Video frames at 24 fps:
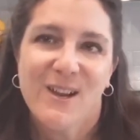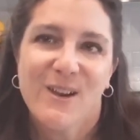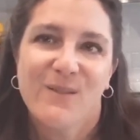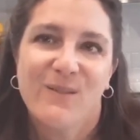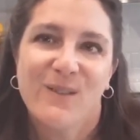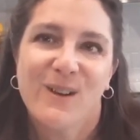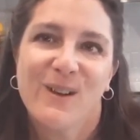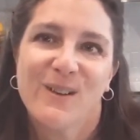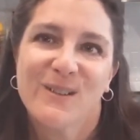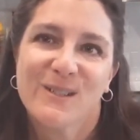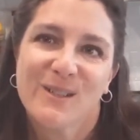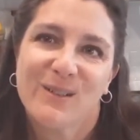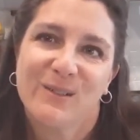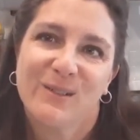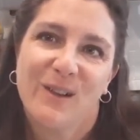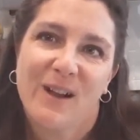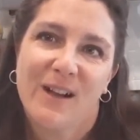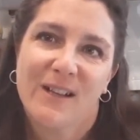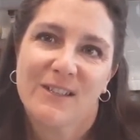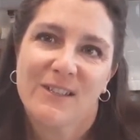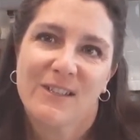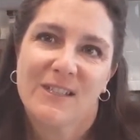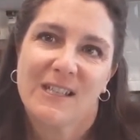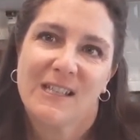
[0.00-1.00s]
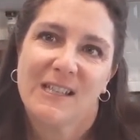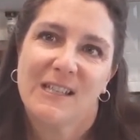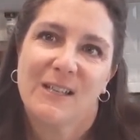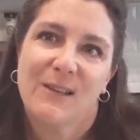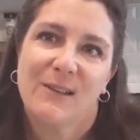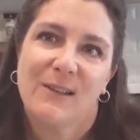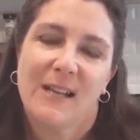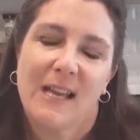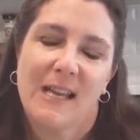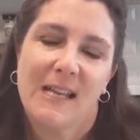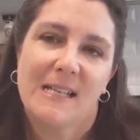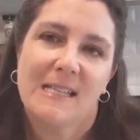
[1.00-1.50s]
We also launched in the
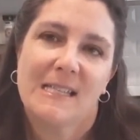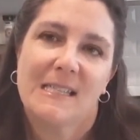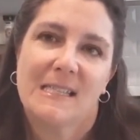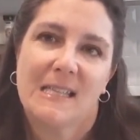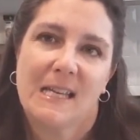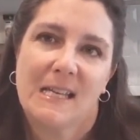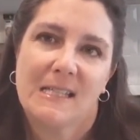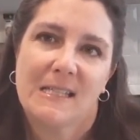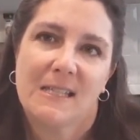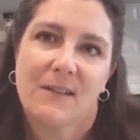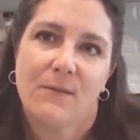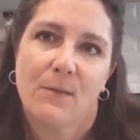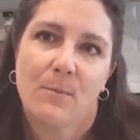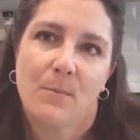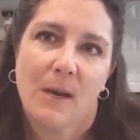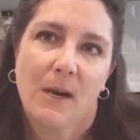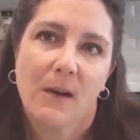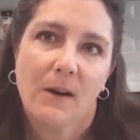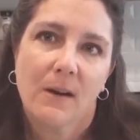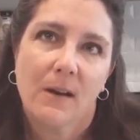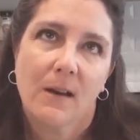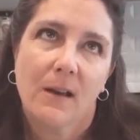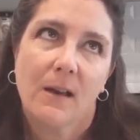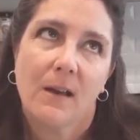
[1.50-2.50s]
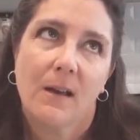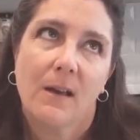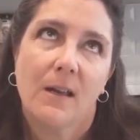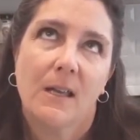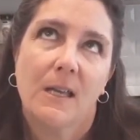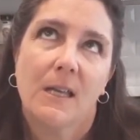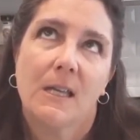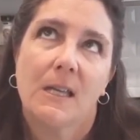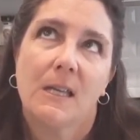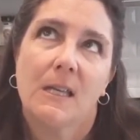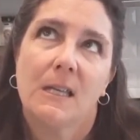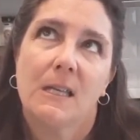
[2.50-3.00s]
United States of America
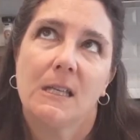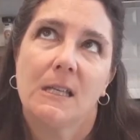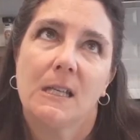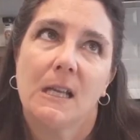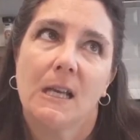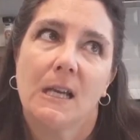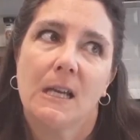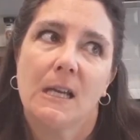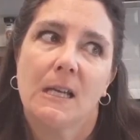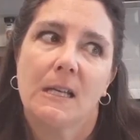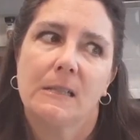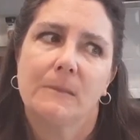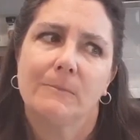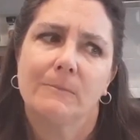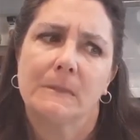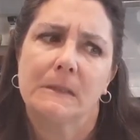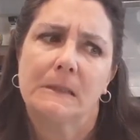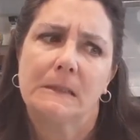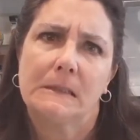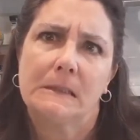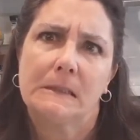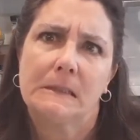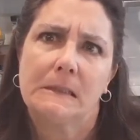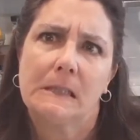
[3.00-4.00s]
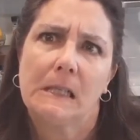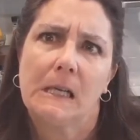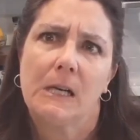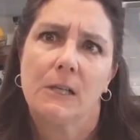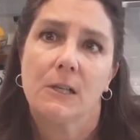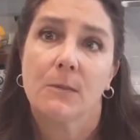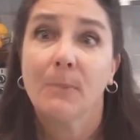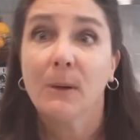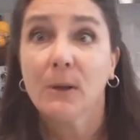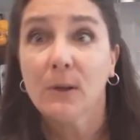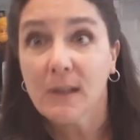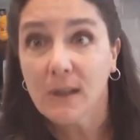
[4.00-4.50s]
in
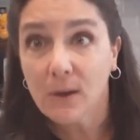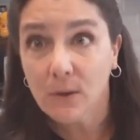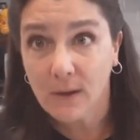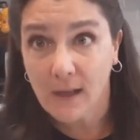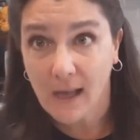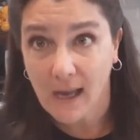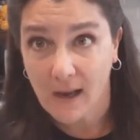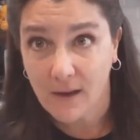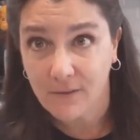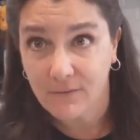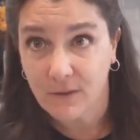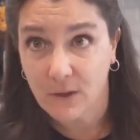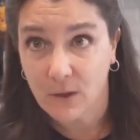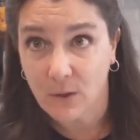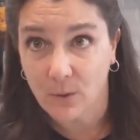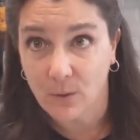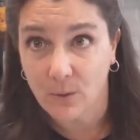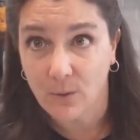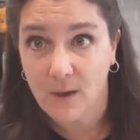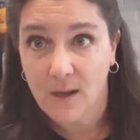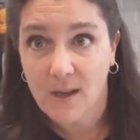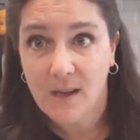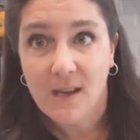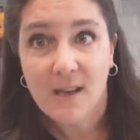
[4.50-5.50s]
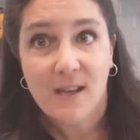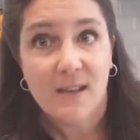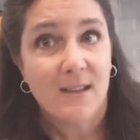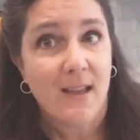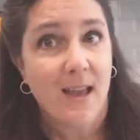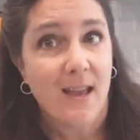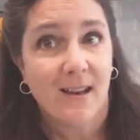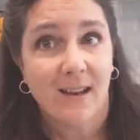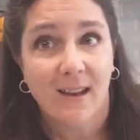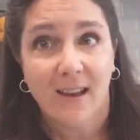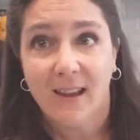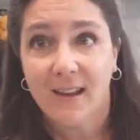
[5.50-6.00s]
about a year and a half ago.
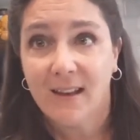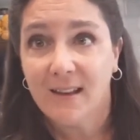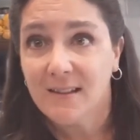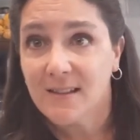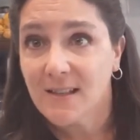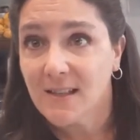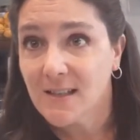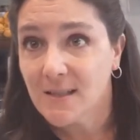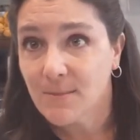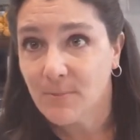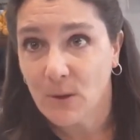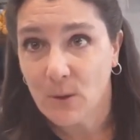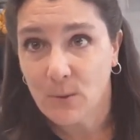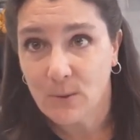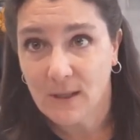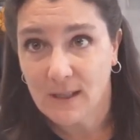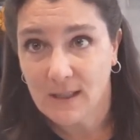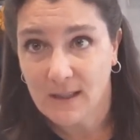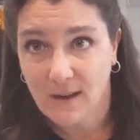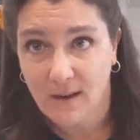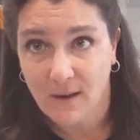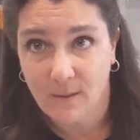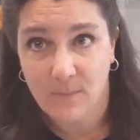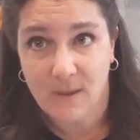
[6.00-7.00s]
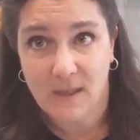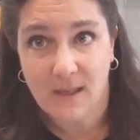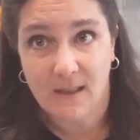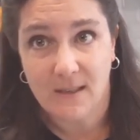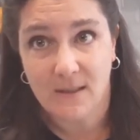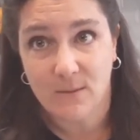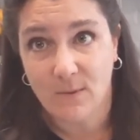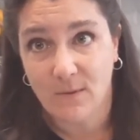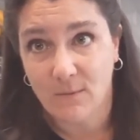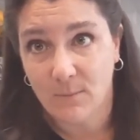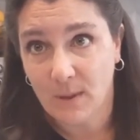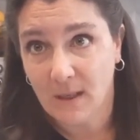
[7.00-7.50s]
And it is exploding there because
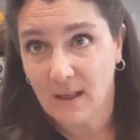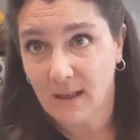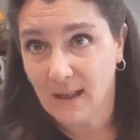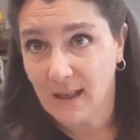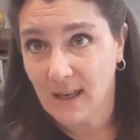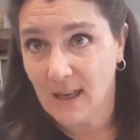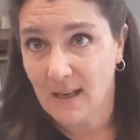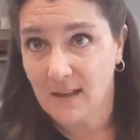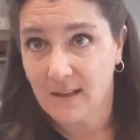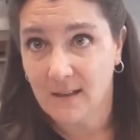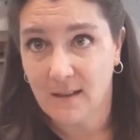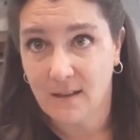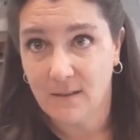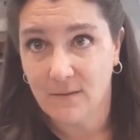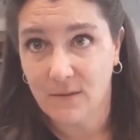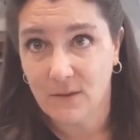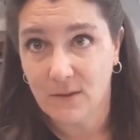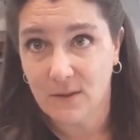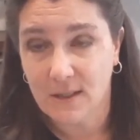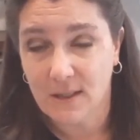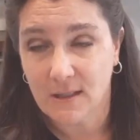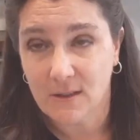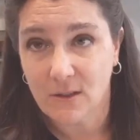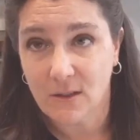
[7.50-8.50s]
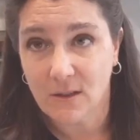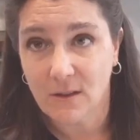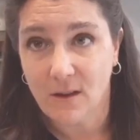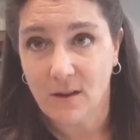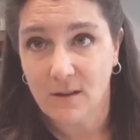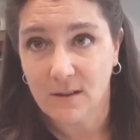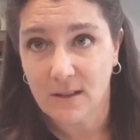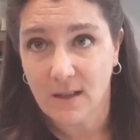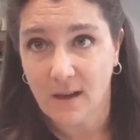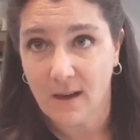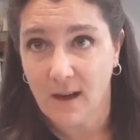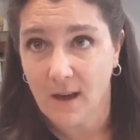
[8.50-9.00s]
we've been in Canada for such a
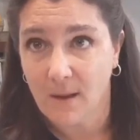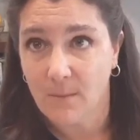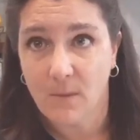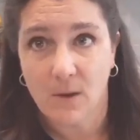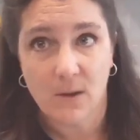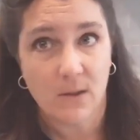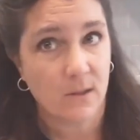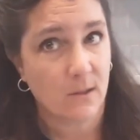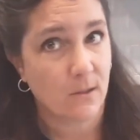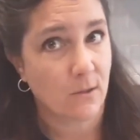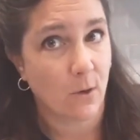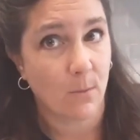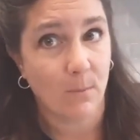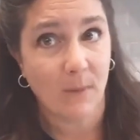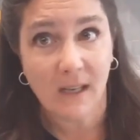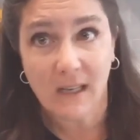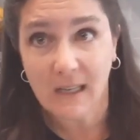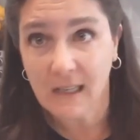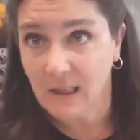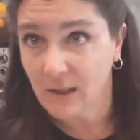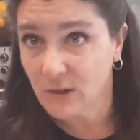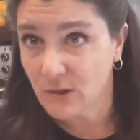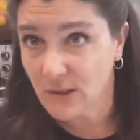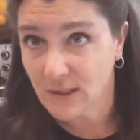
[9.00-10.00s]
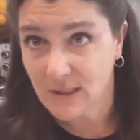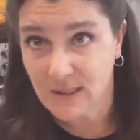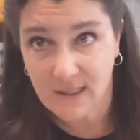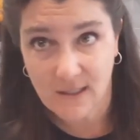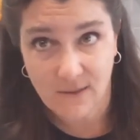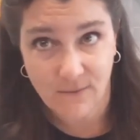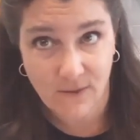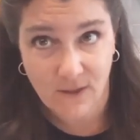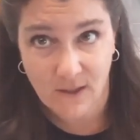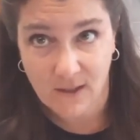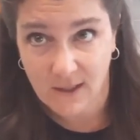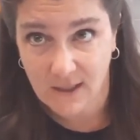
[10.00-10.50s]
long time. So many kitchens to
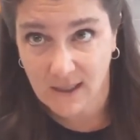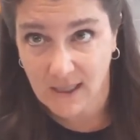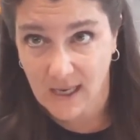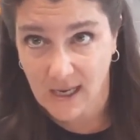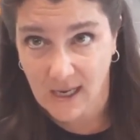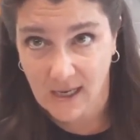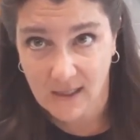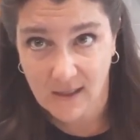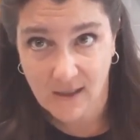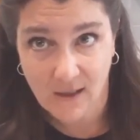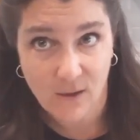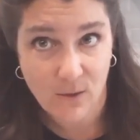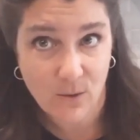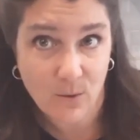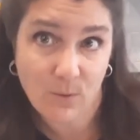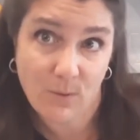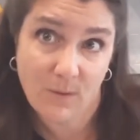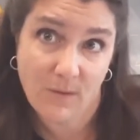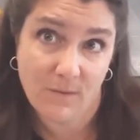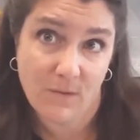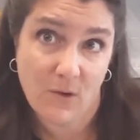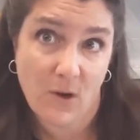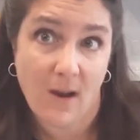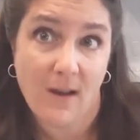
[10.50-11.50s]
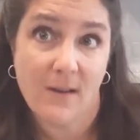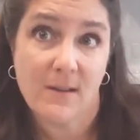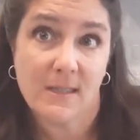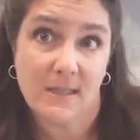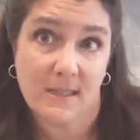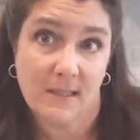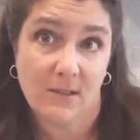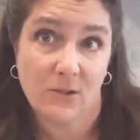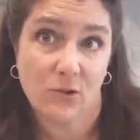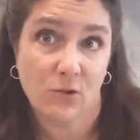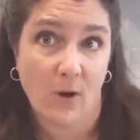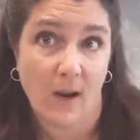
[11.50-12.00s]
fill in Canada who have not
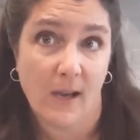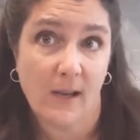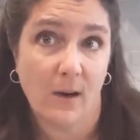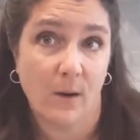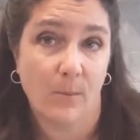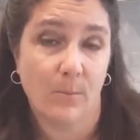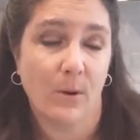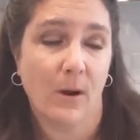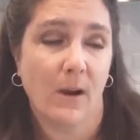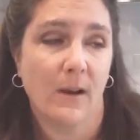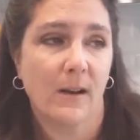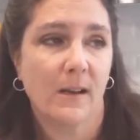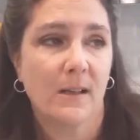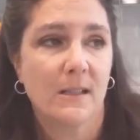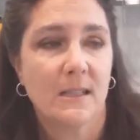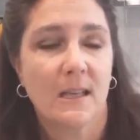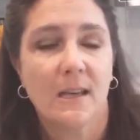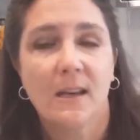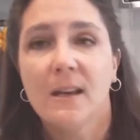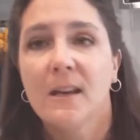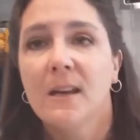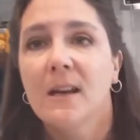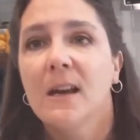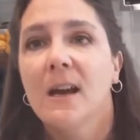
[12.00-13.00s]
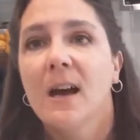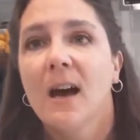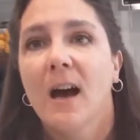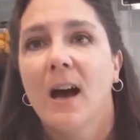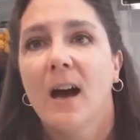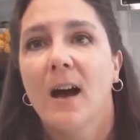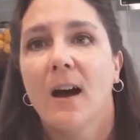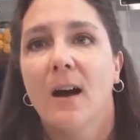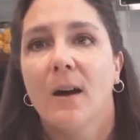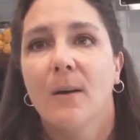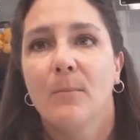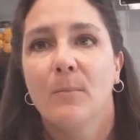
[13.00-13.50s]
tried our product.
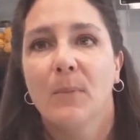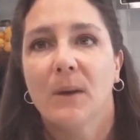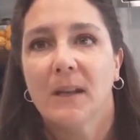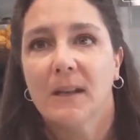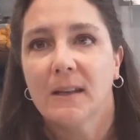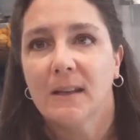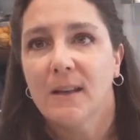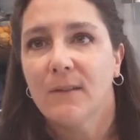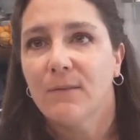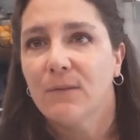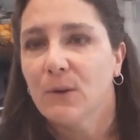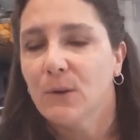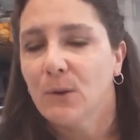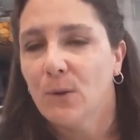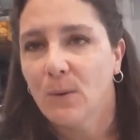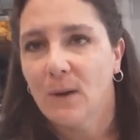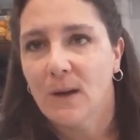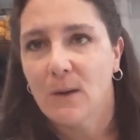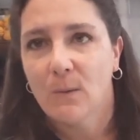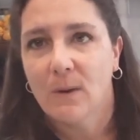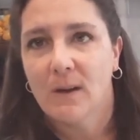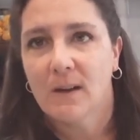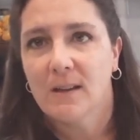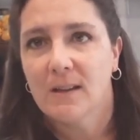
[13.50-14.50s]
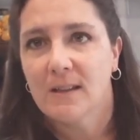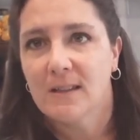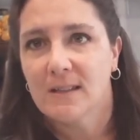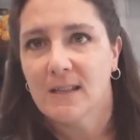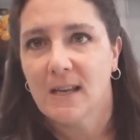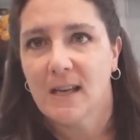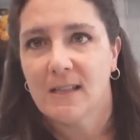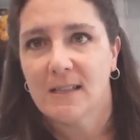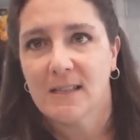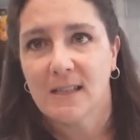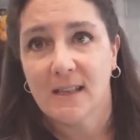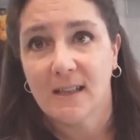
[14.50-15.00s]
But if you know anyone in the
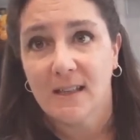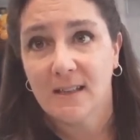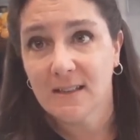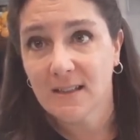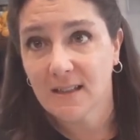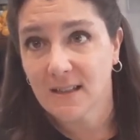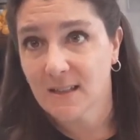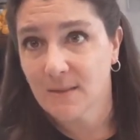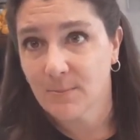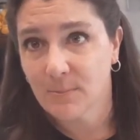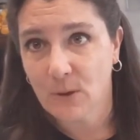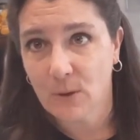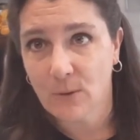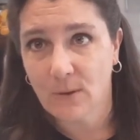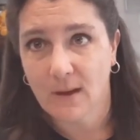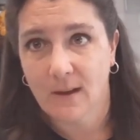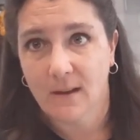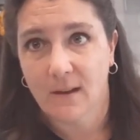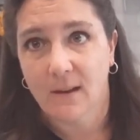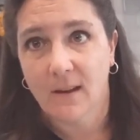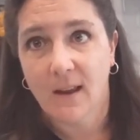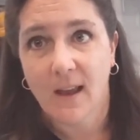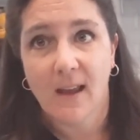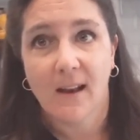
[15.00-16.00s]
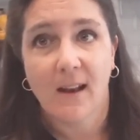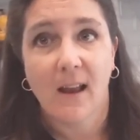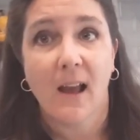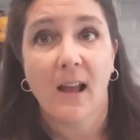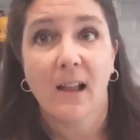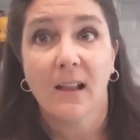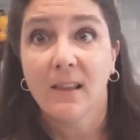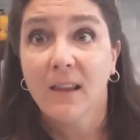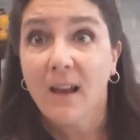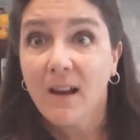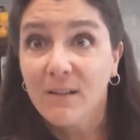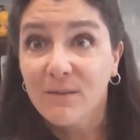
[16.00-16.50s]
States, it is exploding. And I
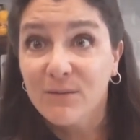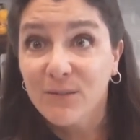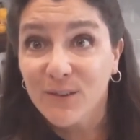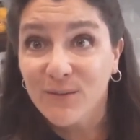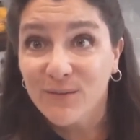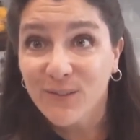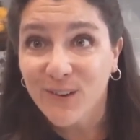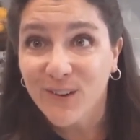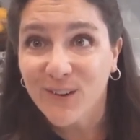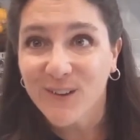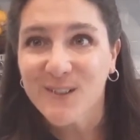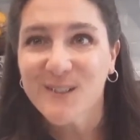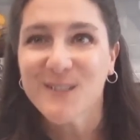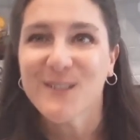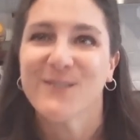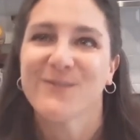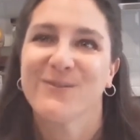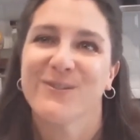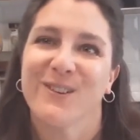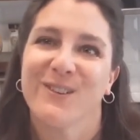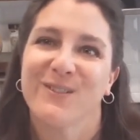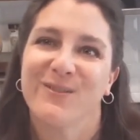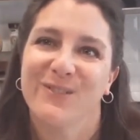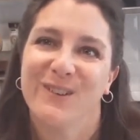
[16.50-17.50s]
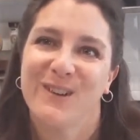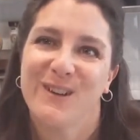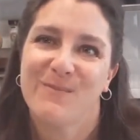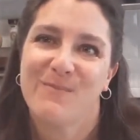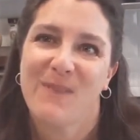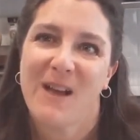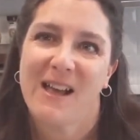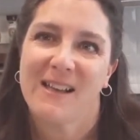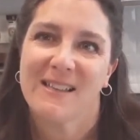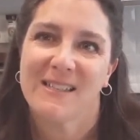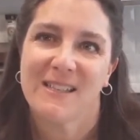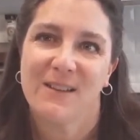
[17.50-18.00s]
love referrals, so feel free to
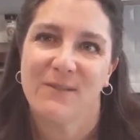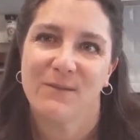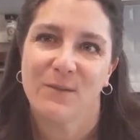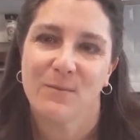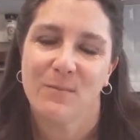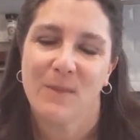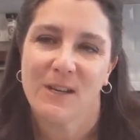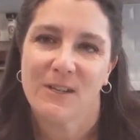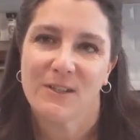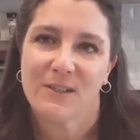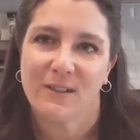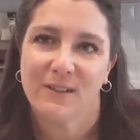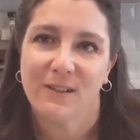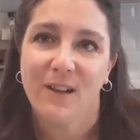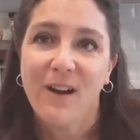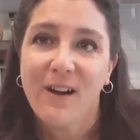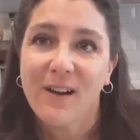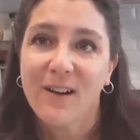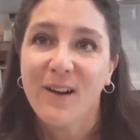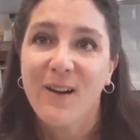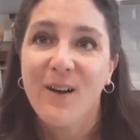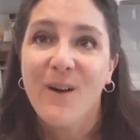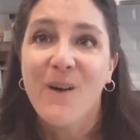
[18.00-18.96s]
pass the information along.